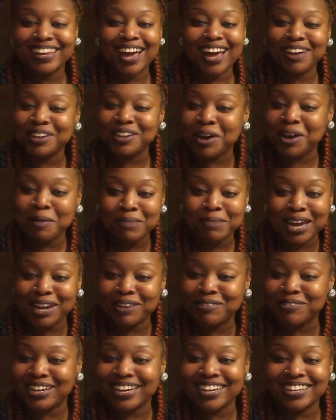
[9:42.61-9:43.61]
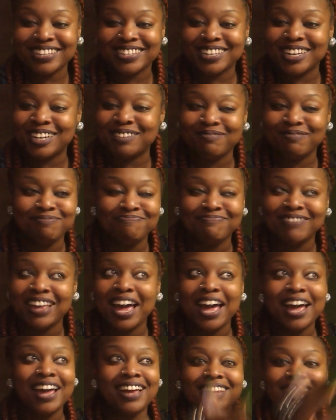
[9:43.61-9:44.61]
Y'all know I'm an Aries.
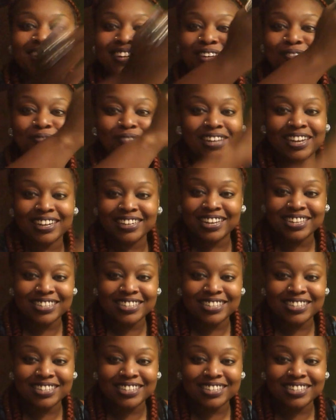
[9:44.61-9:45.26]
Deflect.